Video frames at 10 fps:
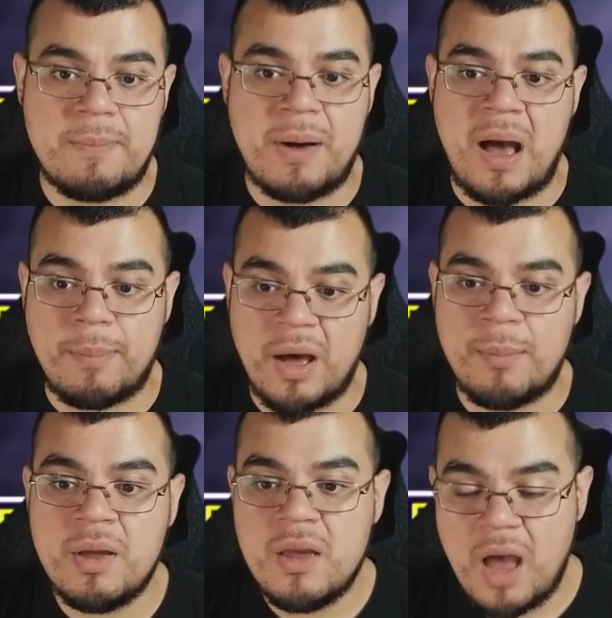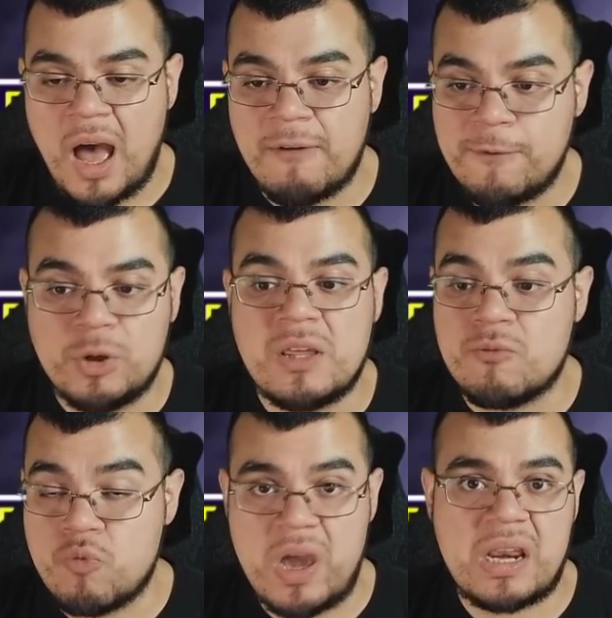pop up for this
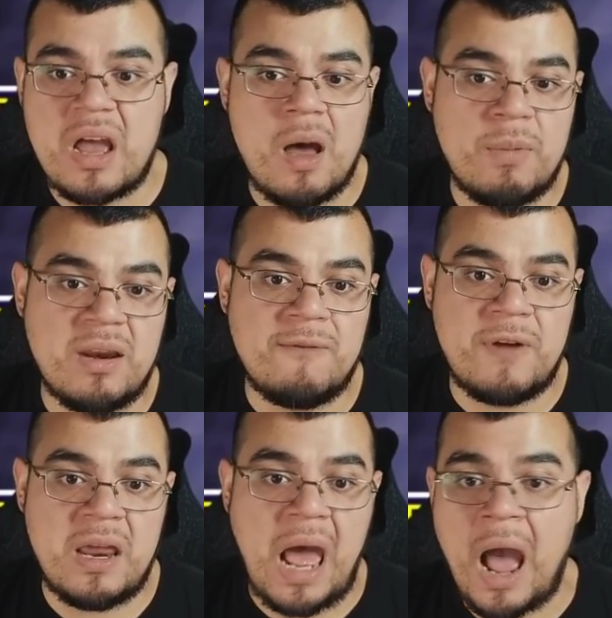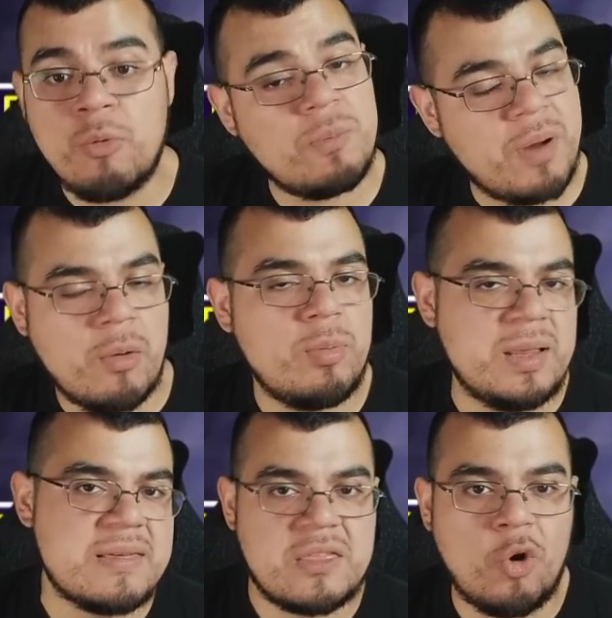Red Comet event, I would
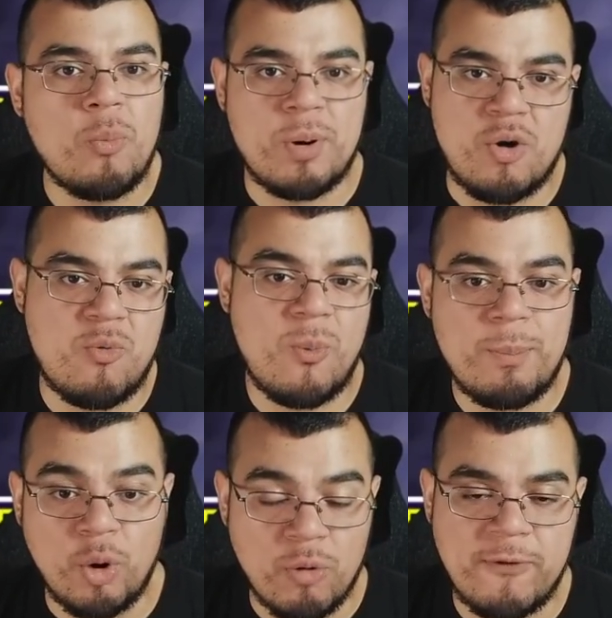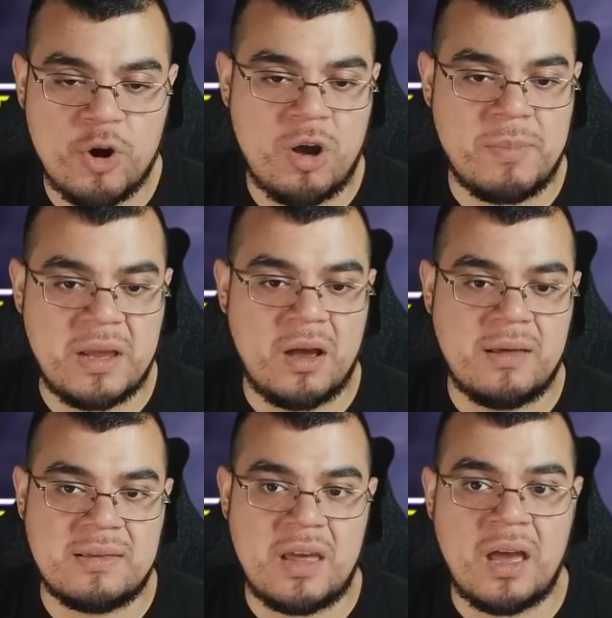probably still pull for her,
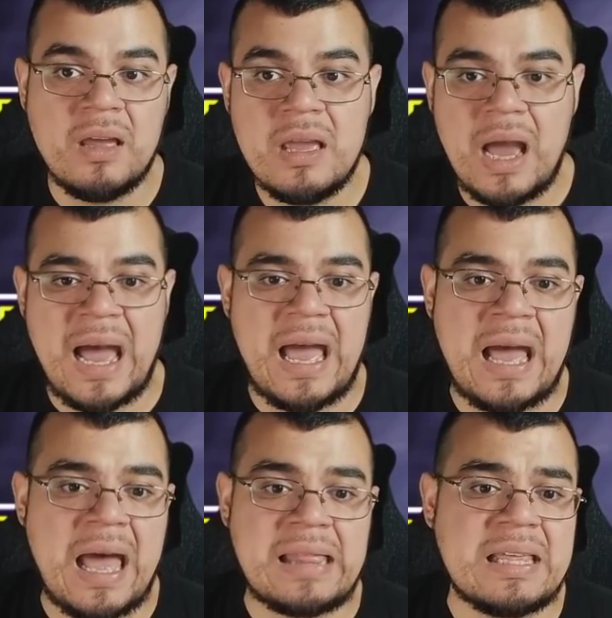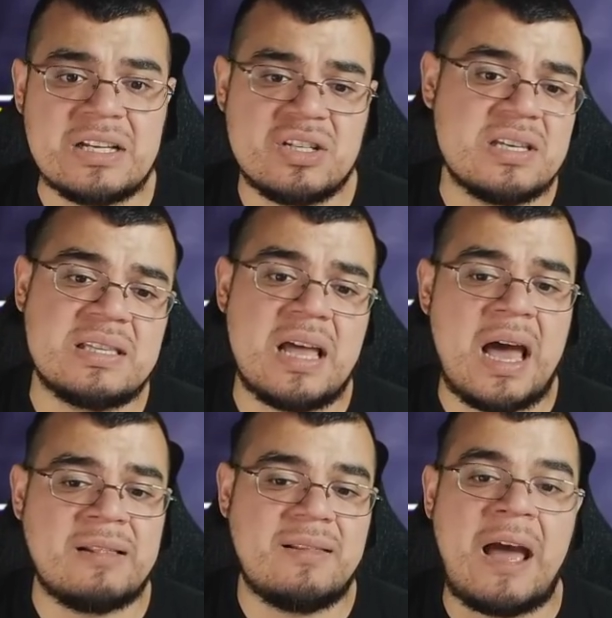because I think she's
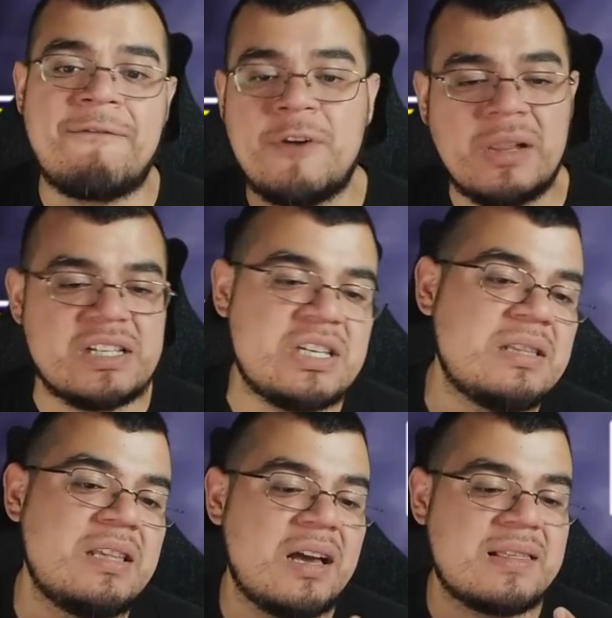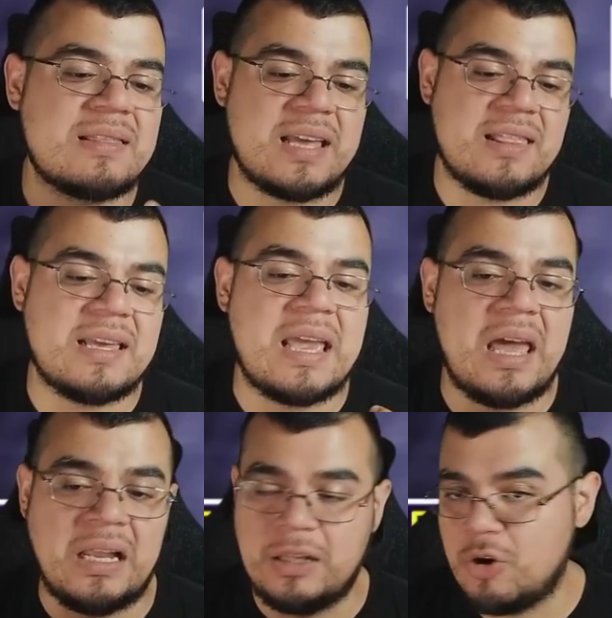not. I feel like she does tend to
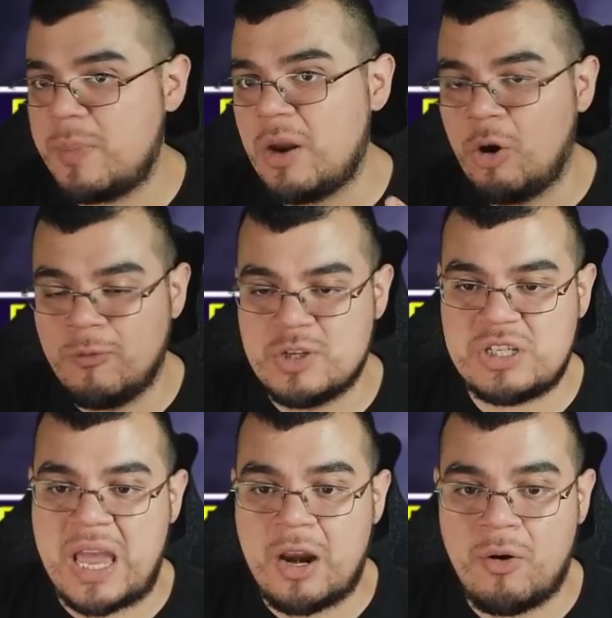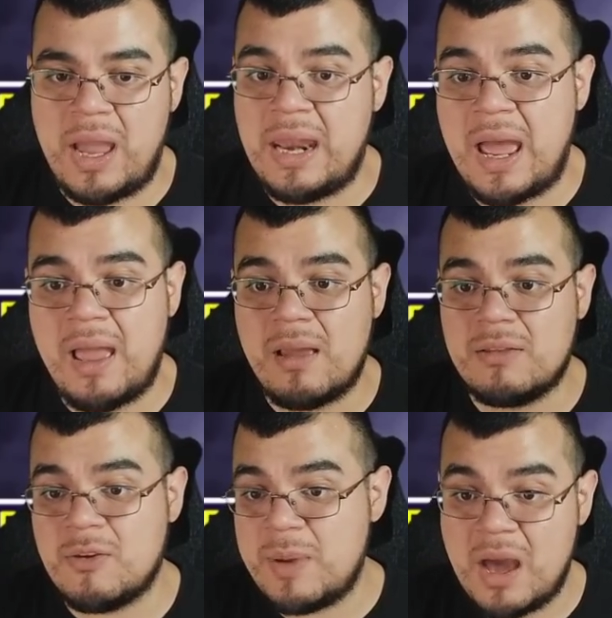get a little bit overshadowed, and
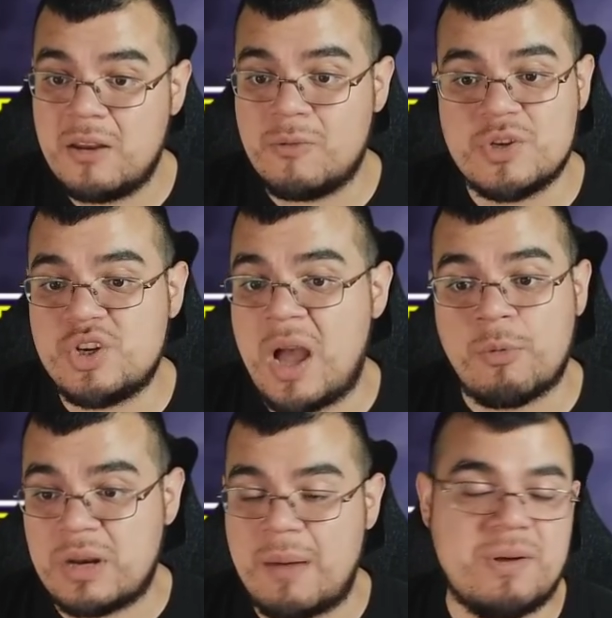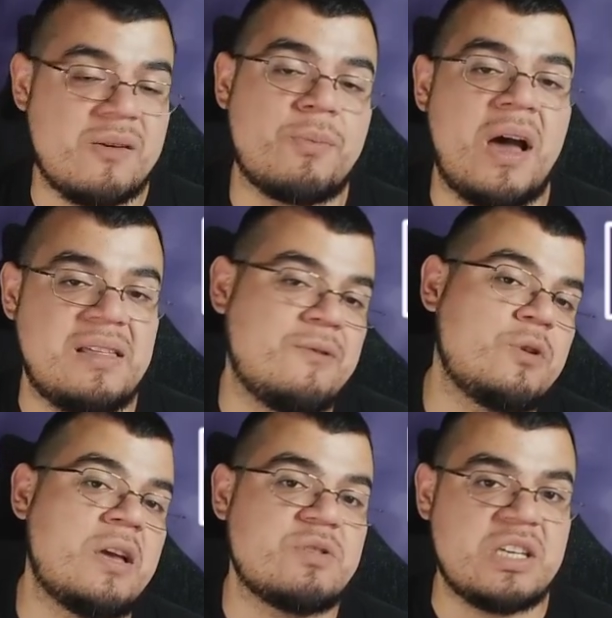to be honest with you, I would not be surprised
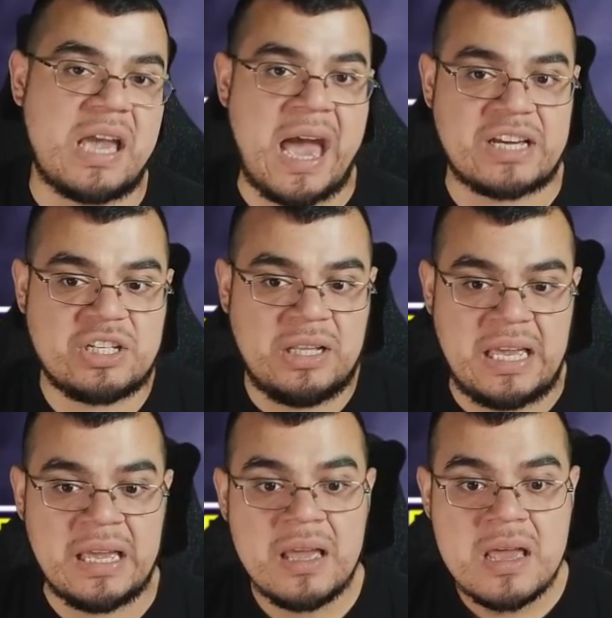if she actually